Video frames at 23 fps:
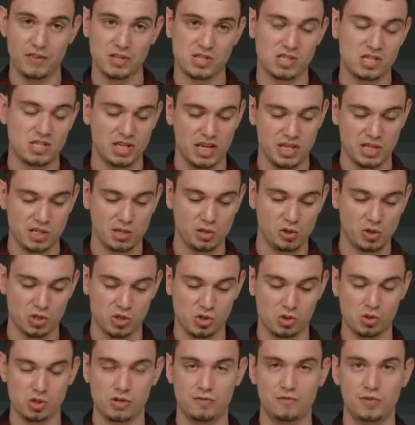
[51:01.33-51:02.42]
this nice little
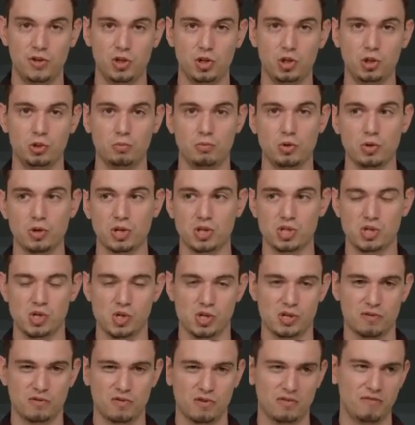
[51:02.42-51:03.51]
search field where you can
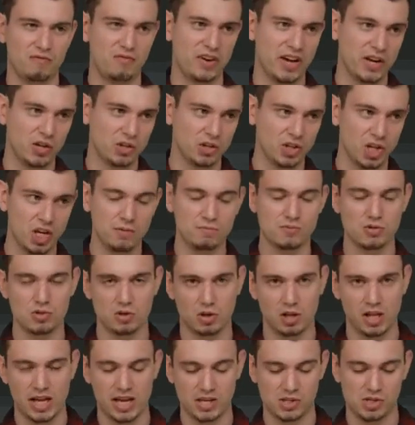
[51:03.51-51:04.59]
search for file names or
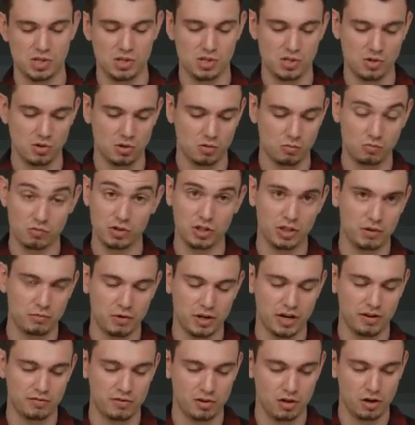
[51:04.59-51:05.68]
classes or really
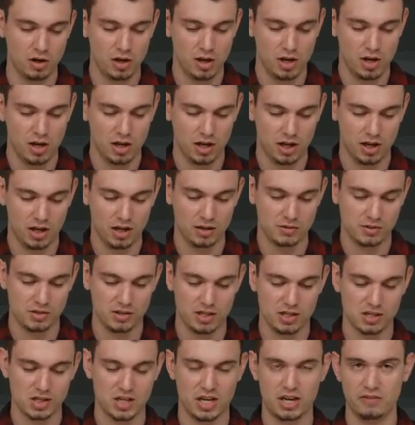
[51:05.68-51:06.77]
whatever. So
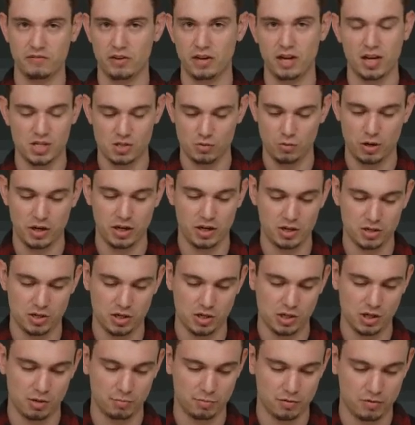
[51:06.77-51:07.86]
that's kind of a nice way to
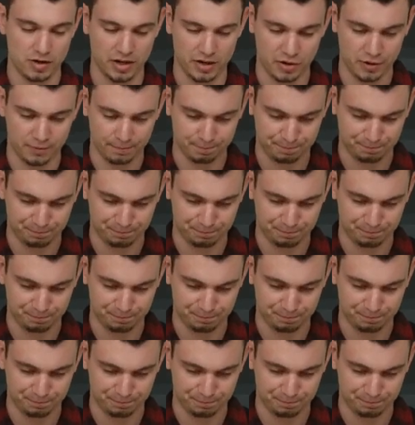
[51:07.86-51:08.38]
jump around.